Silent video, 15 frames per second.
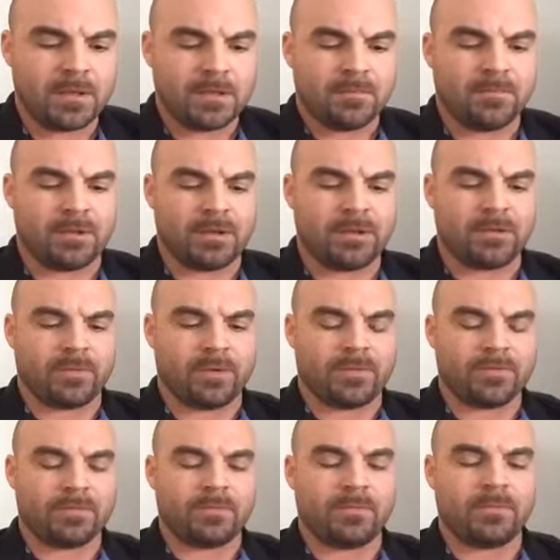But
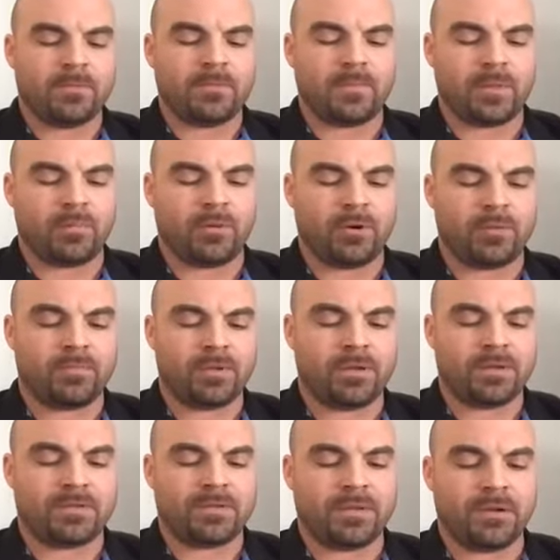anyways, the point being
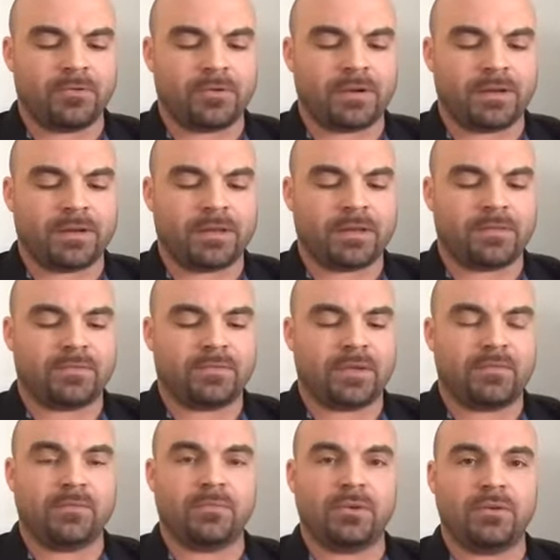is Hillary Clinton has
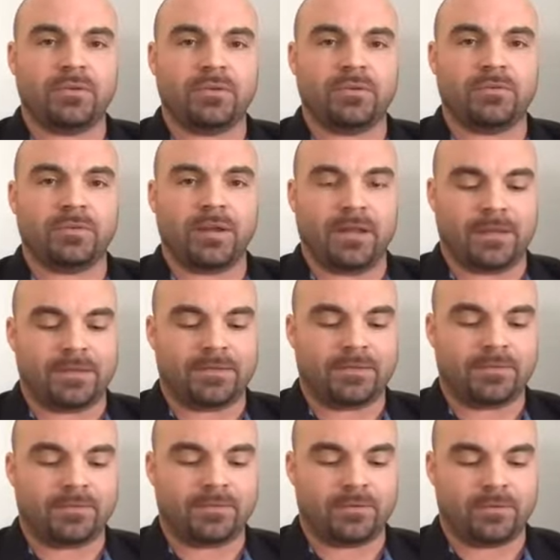7 million
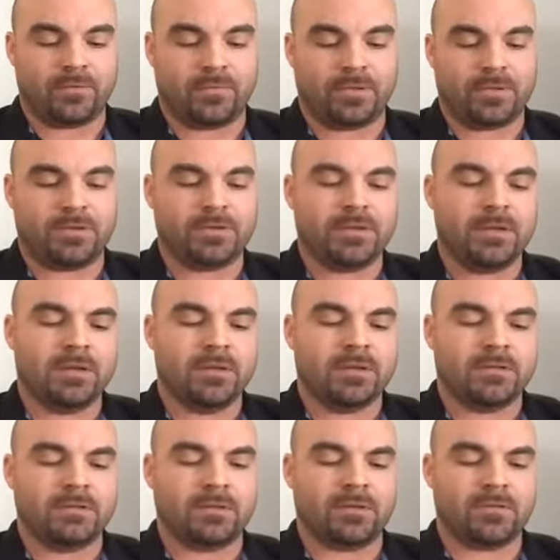likes on her page.
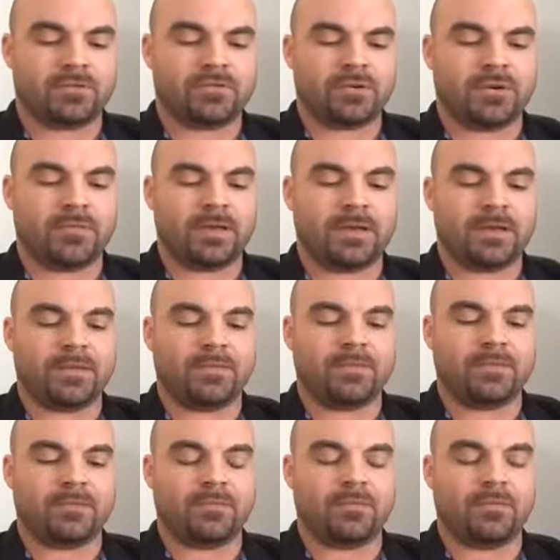Donald Trump
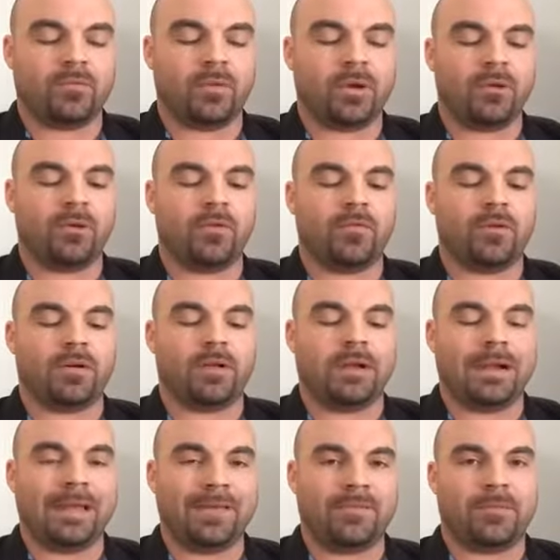has well over
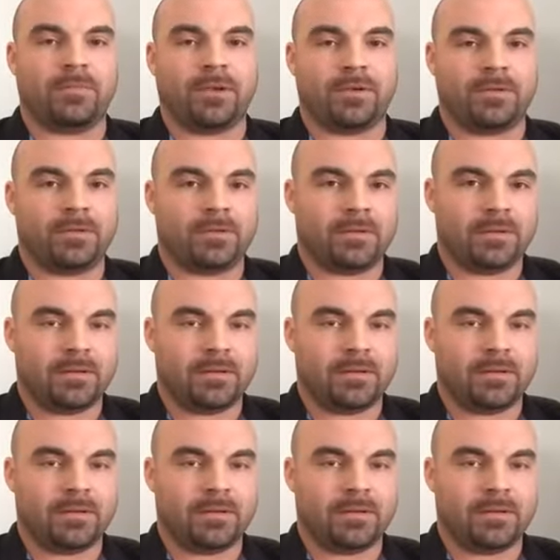11 million.